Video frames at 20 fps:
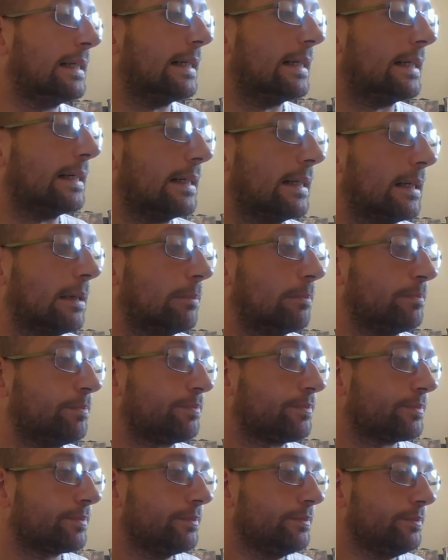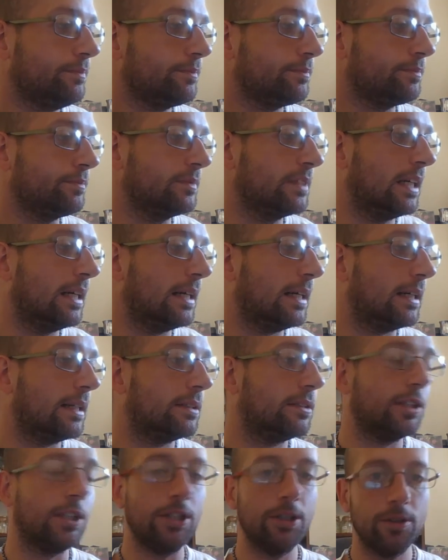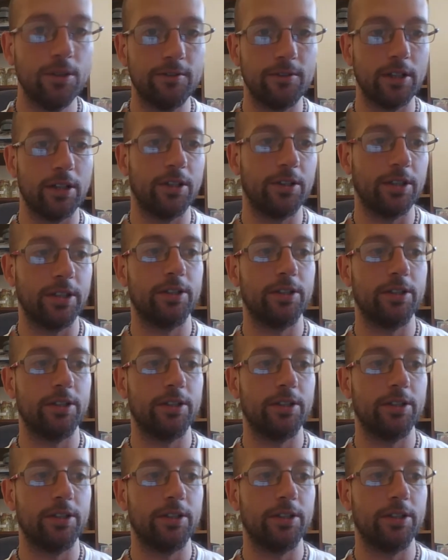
and the universe,